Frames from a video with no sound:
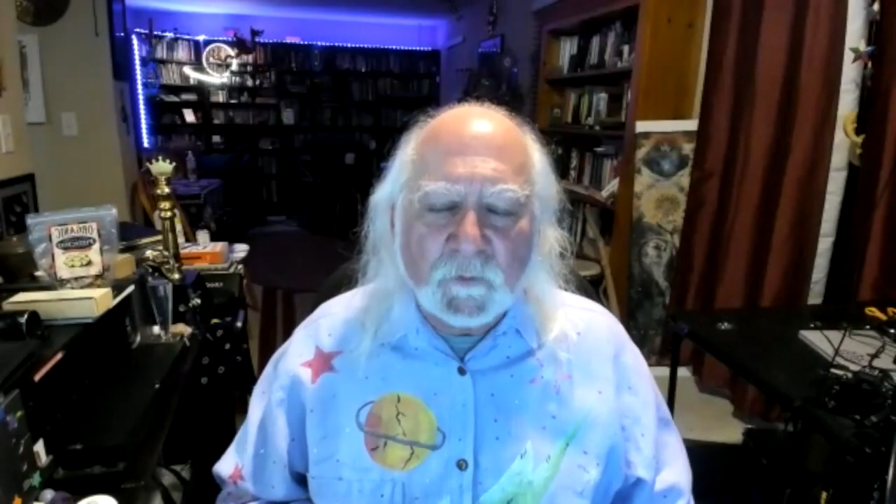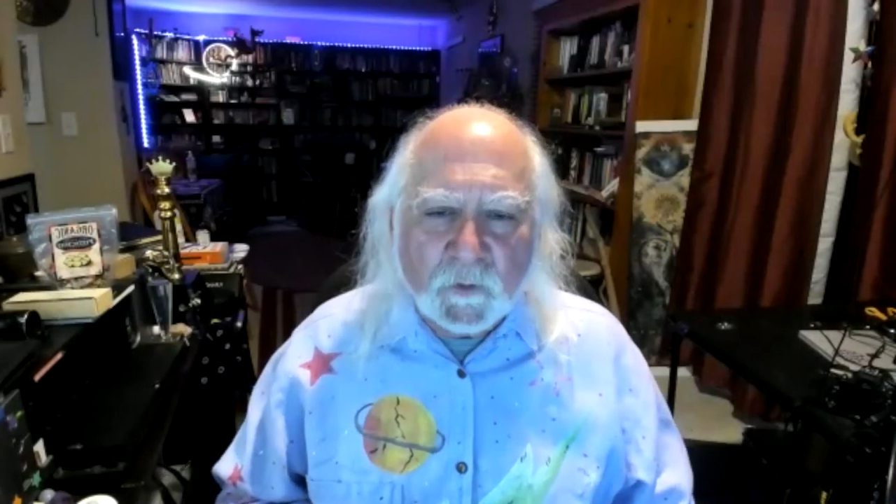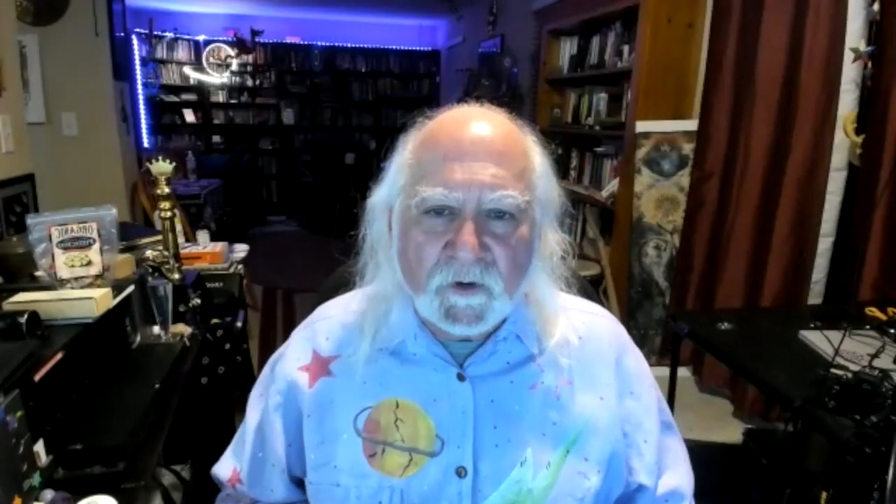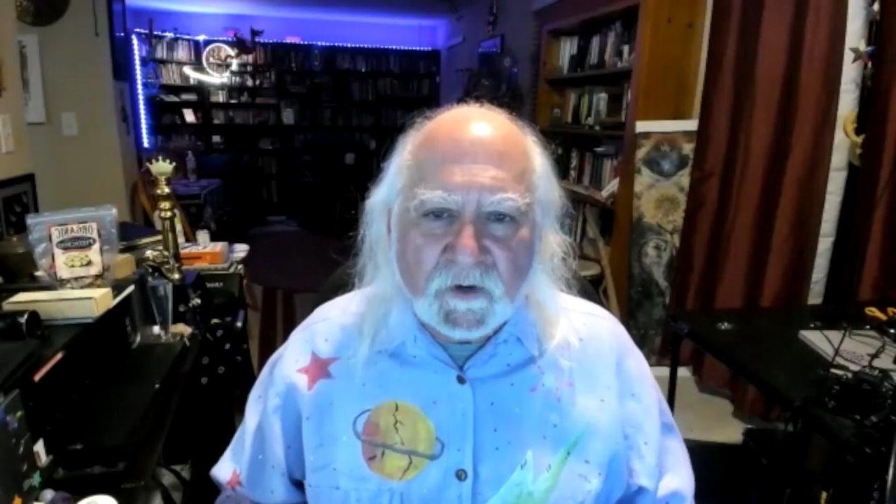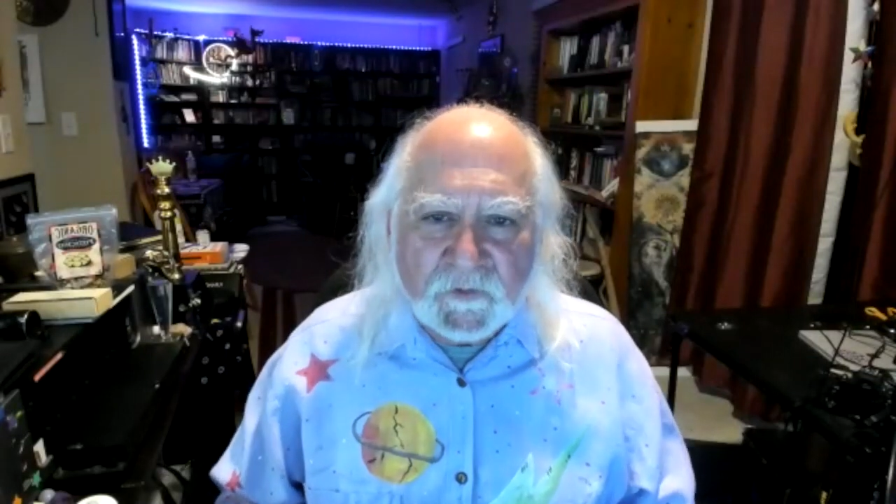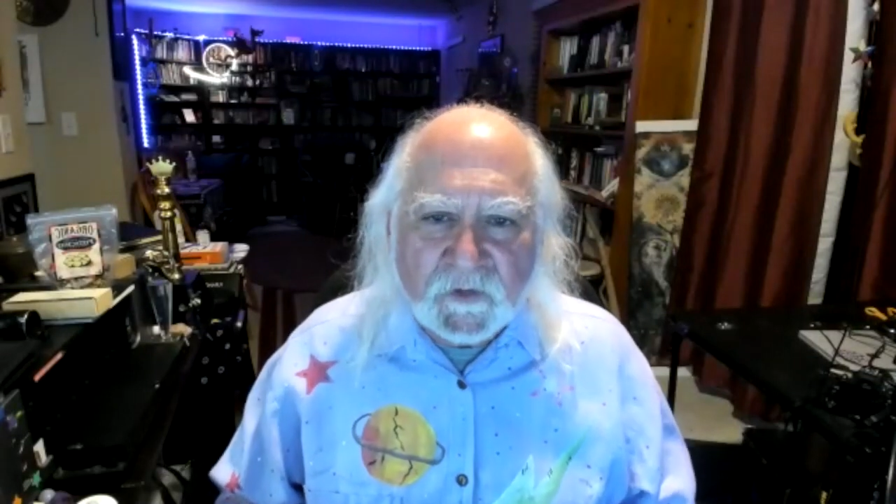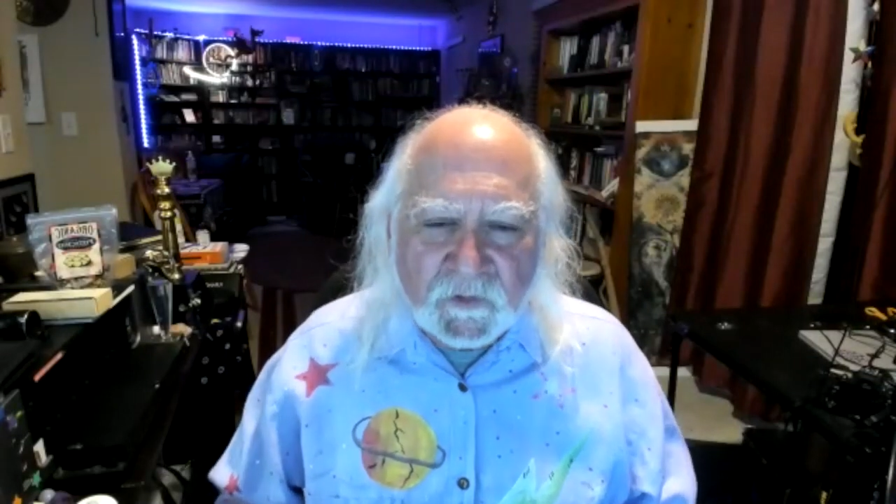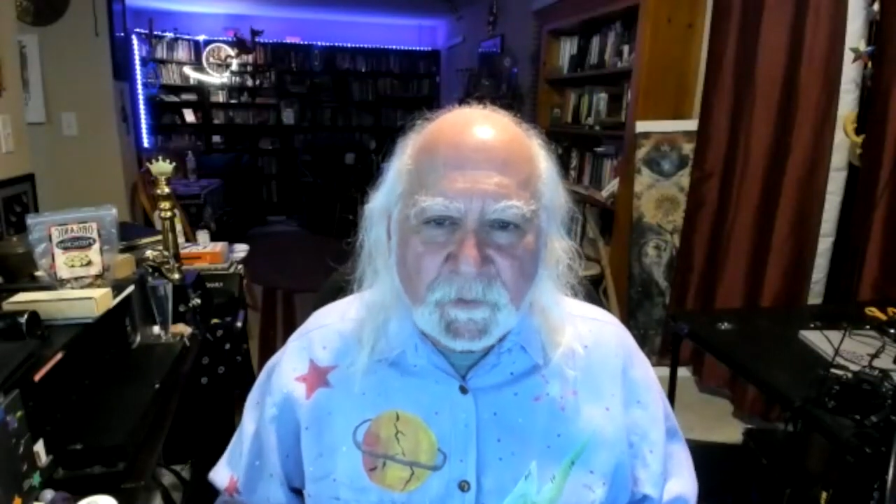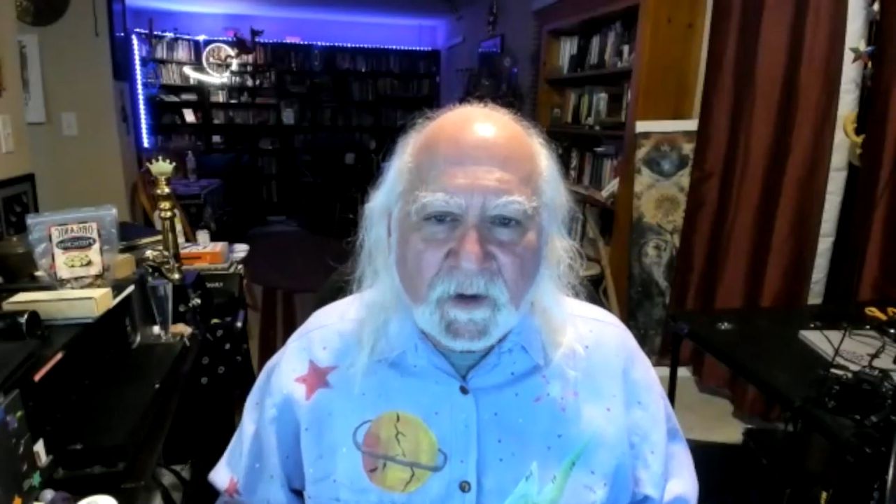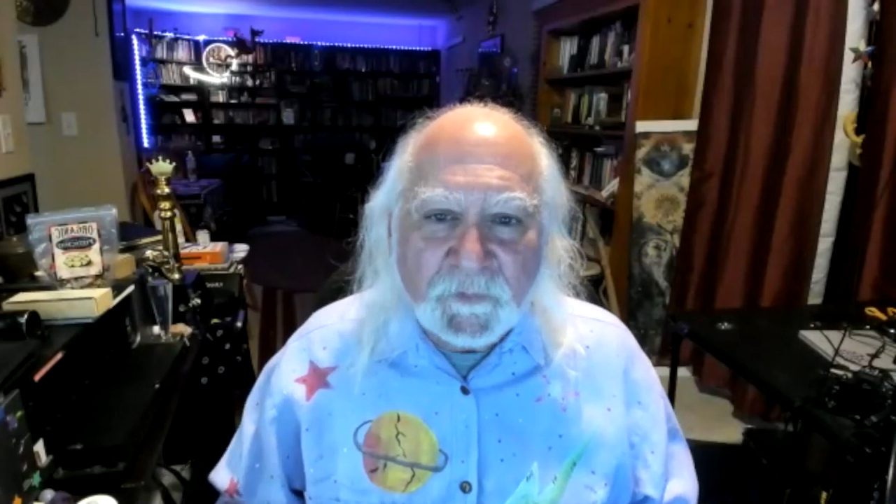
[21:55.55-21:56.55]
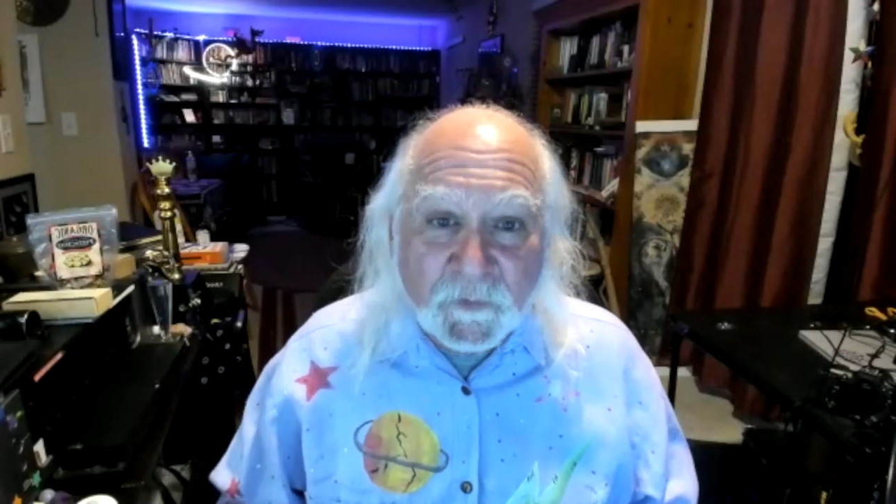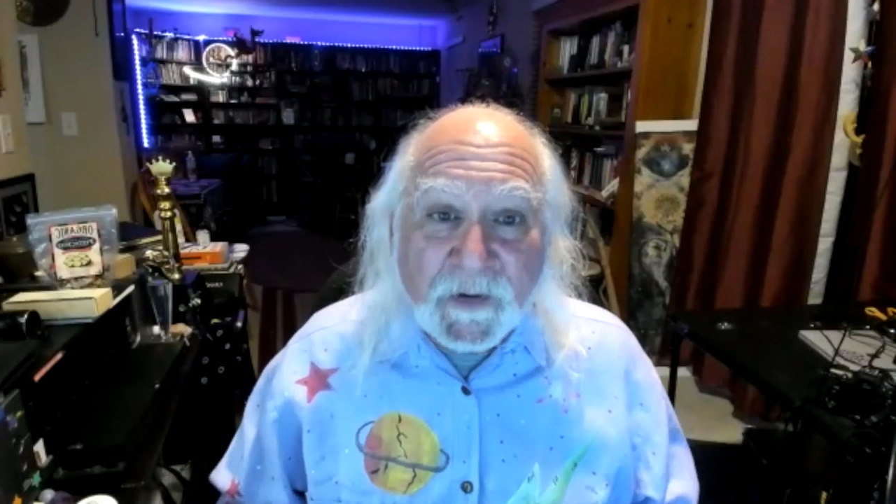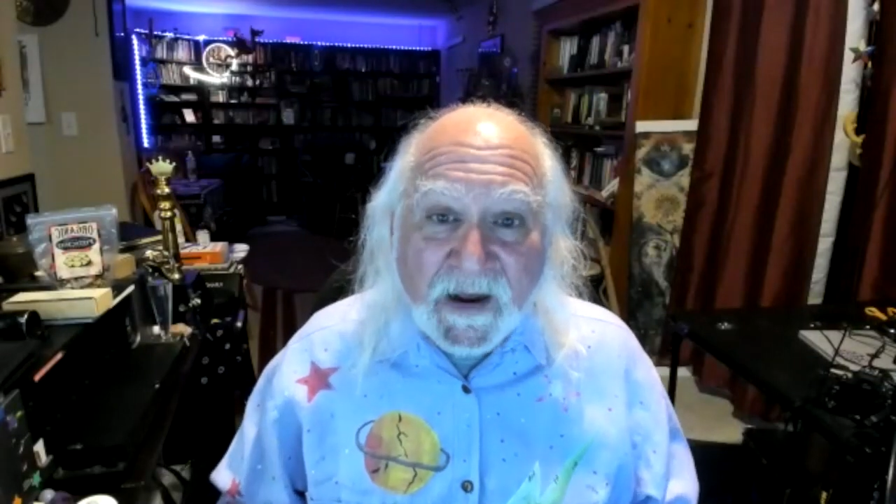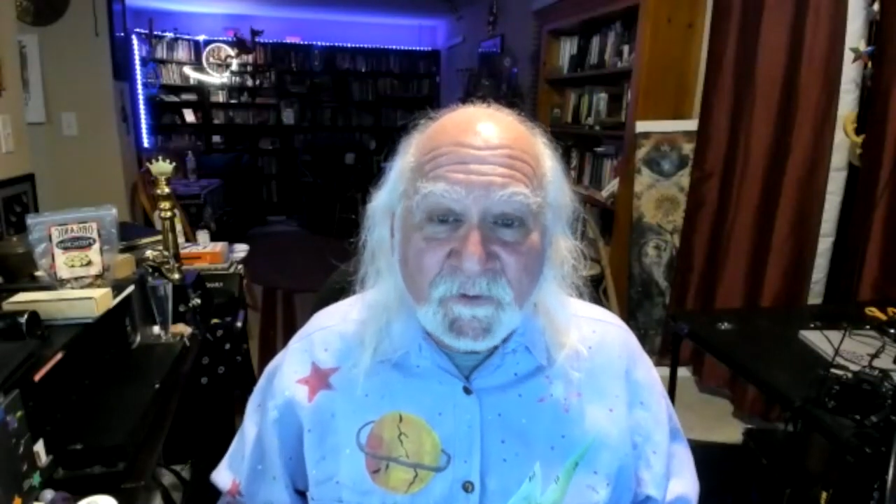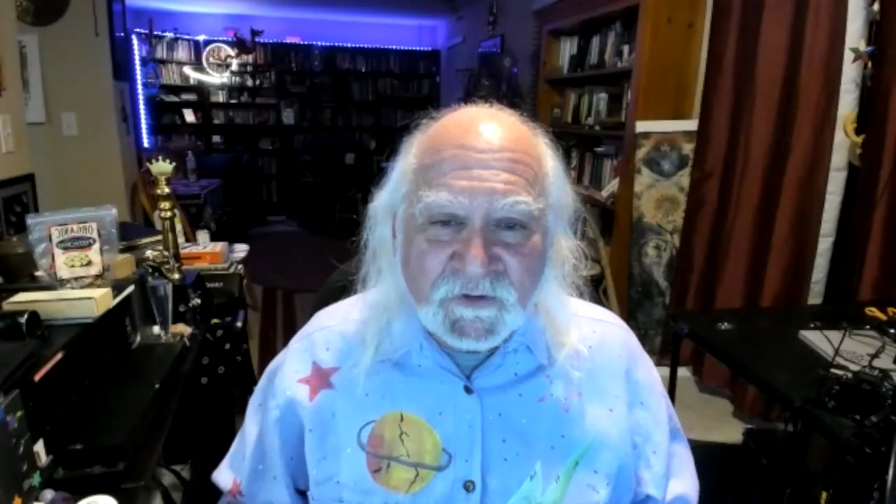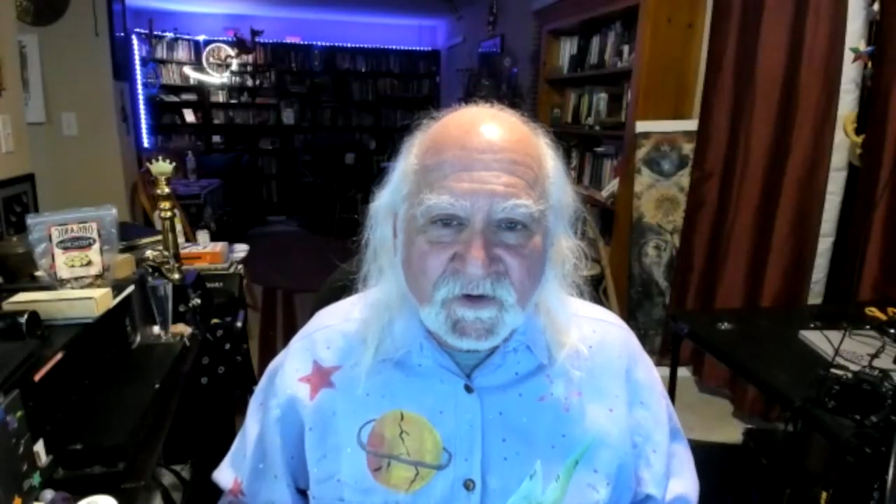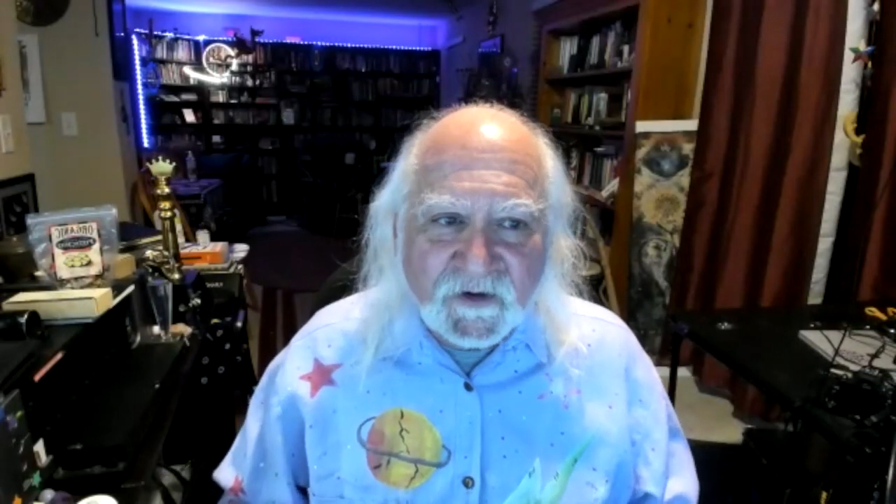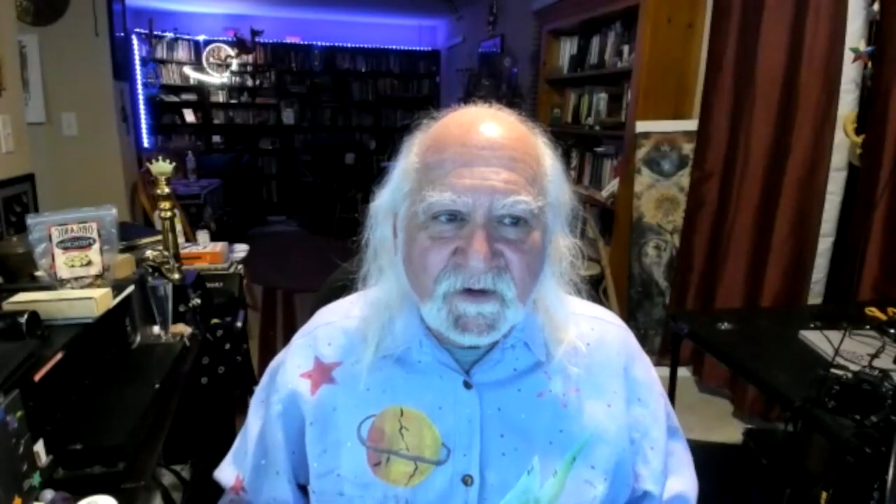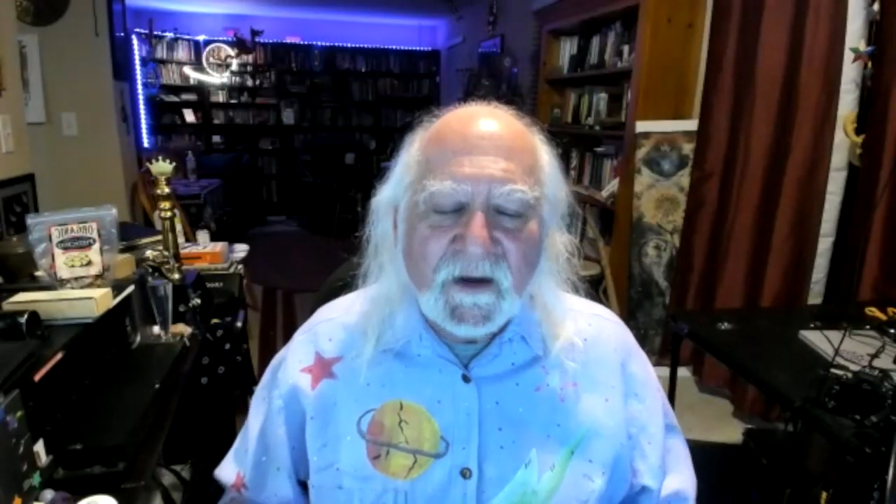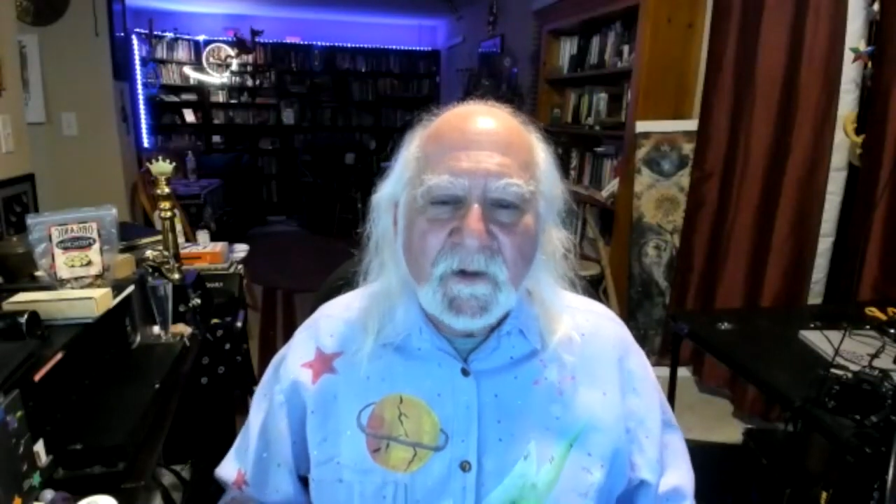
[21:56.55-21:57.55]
word because it's about the boundary,